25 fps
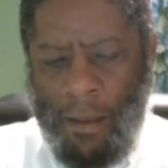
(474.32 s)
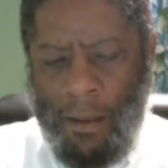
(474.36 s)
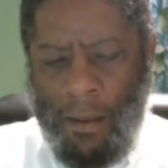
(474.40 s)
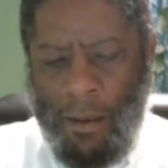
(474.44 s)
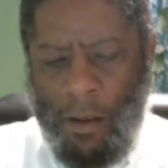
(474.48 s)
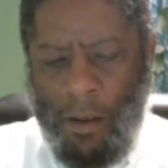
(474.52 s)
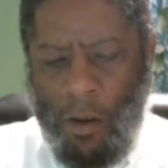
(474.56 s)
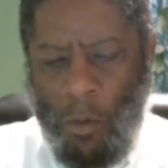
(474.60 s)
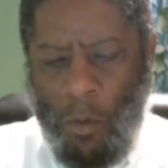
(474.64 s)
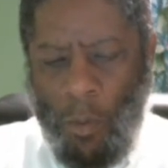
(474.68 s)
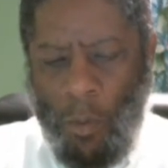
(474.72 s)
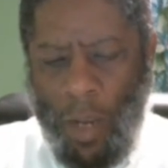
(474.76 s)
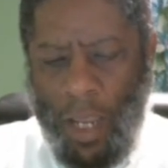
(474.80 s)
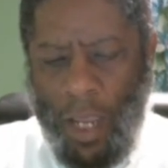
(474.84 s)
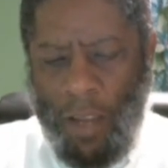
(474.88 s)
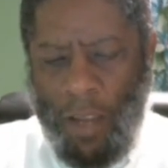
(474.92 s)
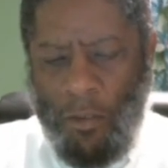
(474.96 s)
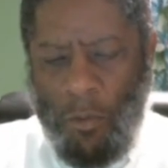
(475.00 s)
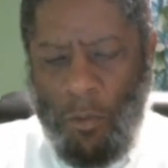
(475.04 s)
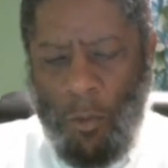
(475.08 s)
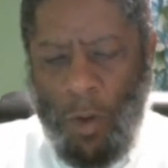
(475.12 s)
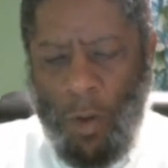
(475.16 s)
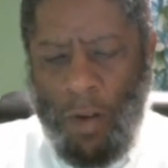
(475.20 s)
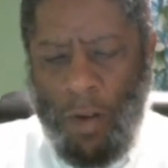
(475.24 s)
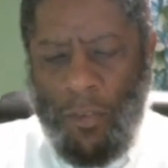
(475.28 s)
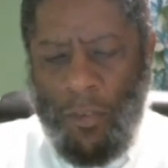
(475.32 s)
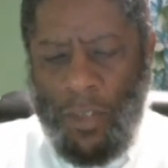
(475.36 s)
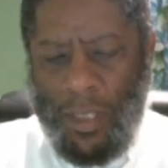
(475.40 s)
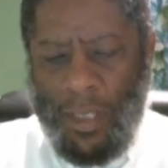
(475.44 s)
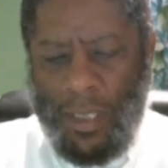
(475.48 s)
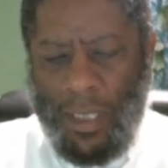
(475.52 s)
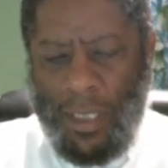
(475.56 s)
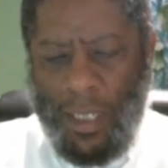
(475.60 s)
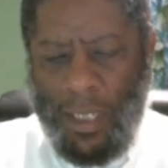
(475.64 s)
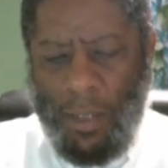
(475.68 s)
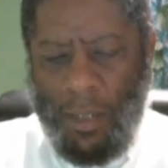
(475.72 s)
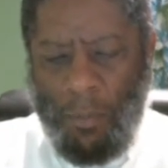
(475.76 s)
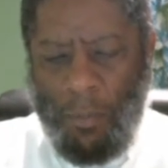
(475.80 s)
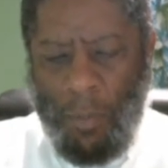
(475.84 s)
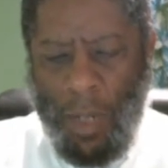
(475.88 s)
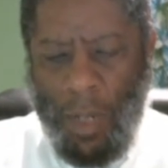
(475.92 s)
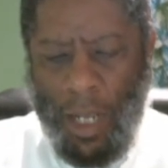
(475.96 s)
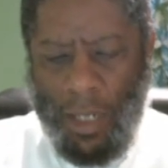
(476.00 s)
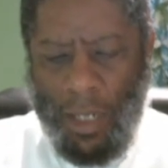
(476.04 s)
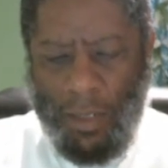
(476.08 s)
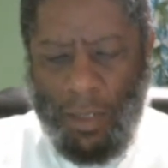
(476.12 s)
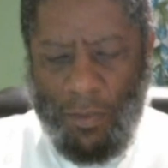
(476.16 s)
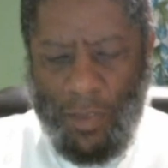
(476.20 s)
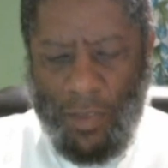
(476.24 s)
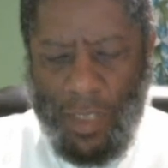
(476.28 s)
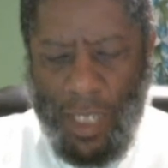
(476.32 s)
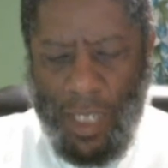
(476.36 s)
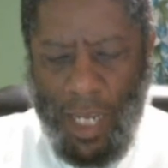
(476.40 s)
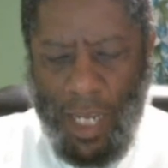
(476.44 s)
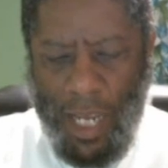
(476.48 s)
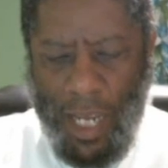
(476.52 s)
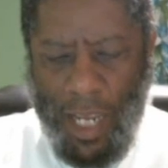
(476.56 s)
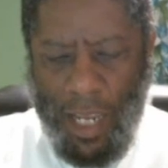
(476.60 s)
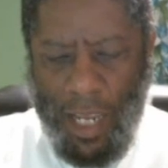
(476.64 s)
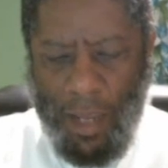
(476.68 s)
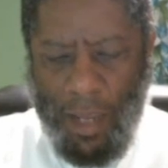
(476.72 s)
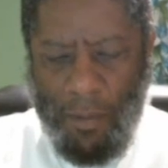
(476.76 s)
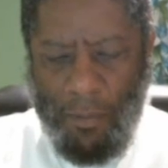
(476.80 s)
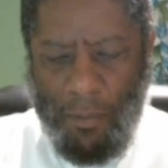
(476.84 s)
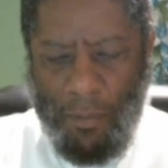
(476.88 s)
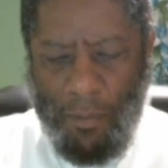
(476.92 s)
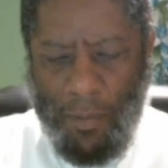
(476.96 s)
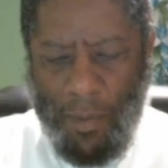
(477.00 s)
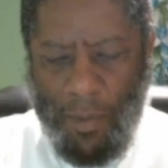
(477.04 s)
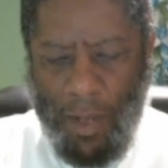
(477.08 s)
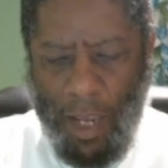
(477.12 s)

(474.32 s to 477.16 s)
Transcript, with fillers: A way of referencing a block of time